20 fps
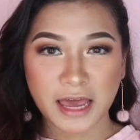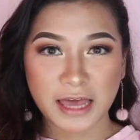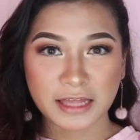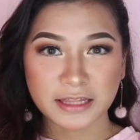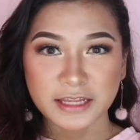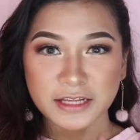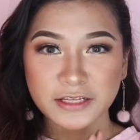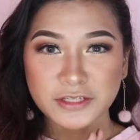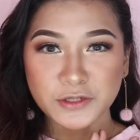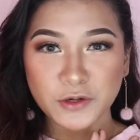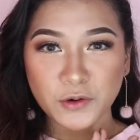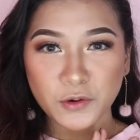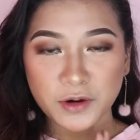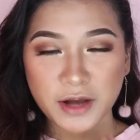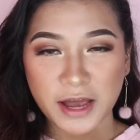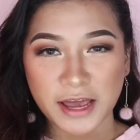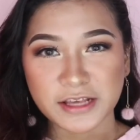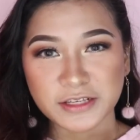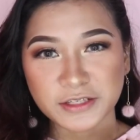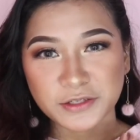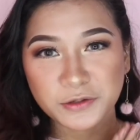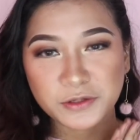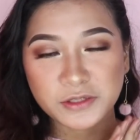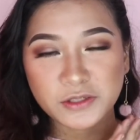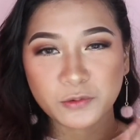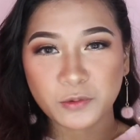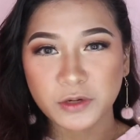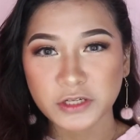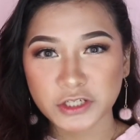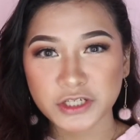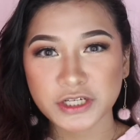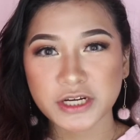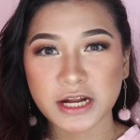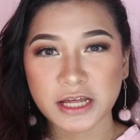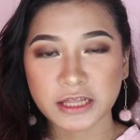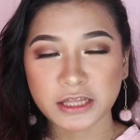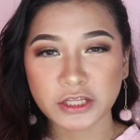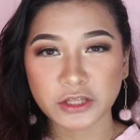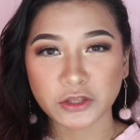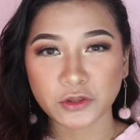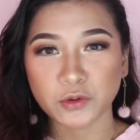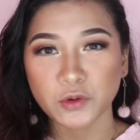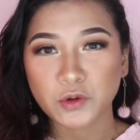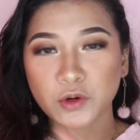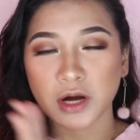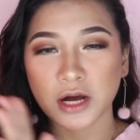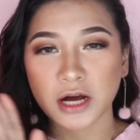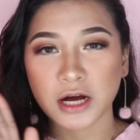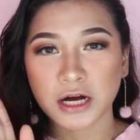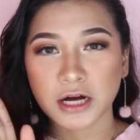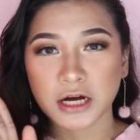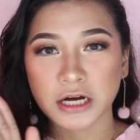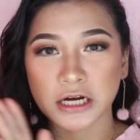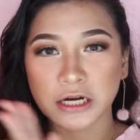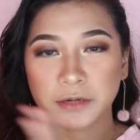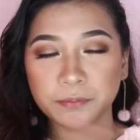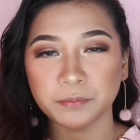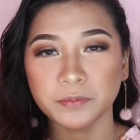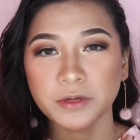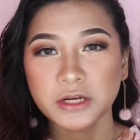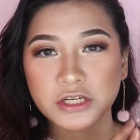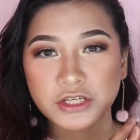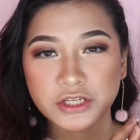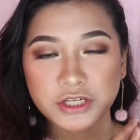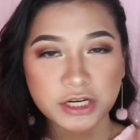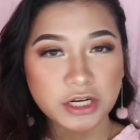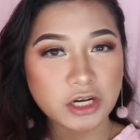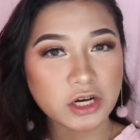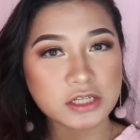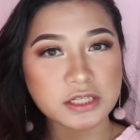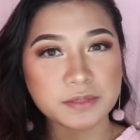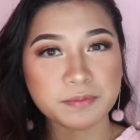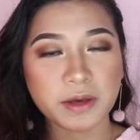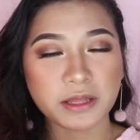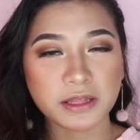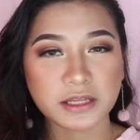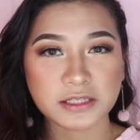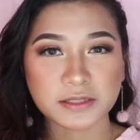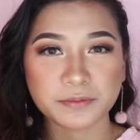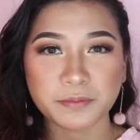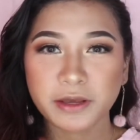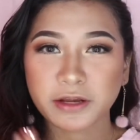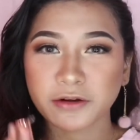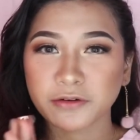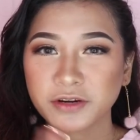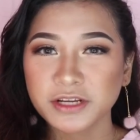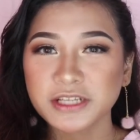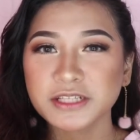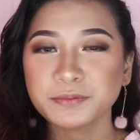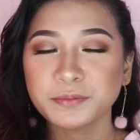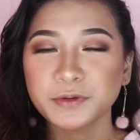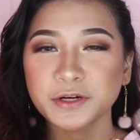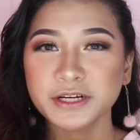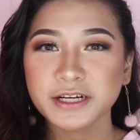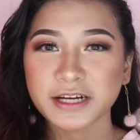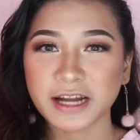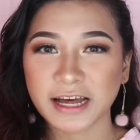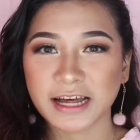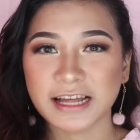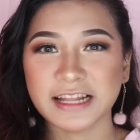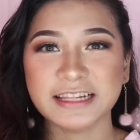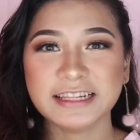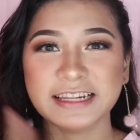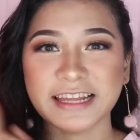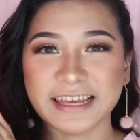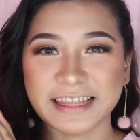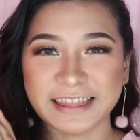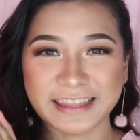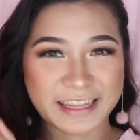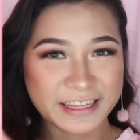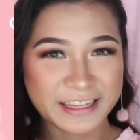And let's go guys, so swatch na natin tong Chic Cosmetics by KRIS Bernal, and